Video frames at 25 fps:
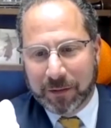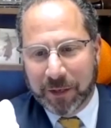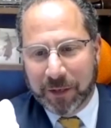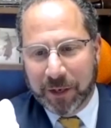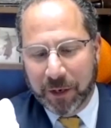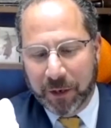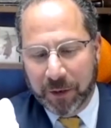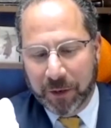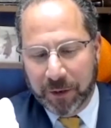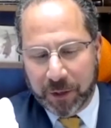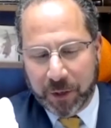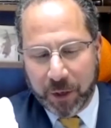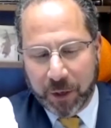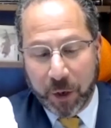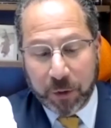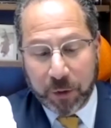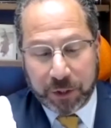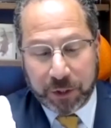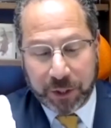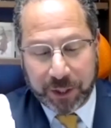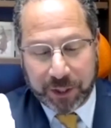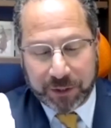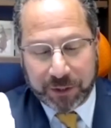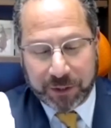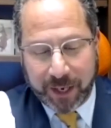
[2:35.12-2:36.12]
the
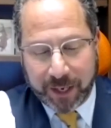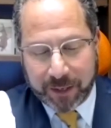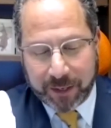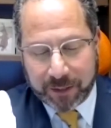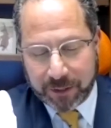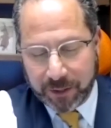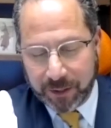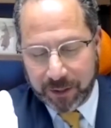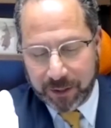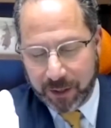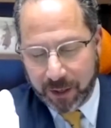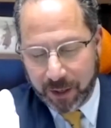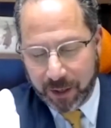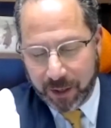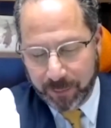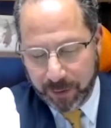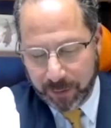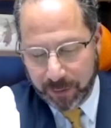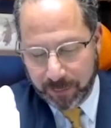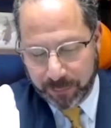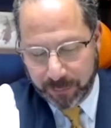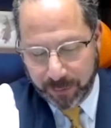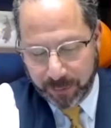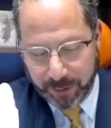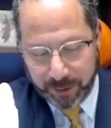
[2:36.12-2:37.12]
coaching has actually come in
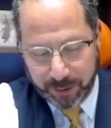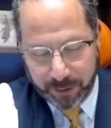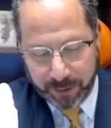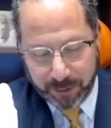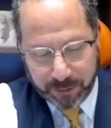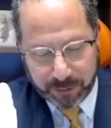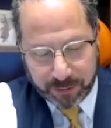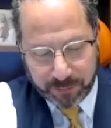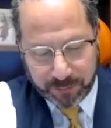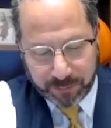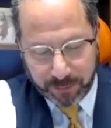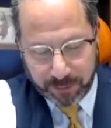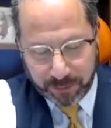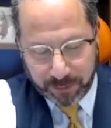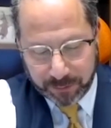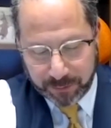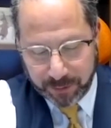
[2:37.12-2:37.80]
pretty useful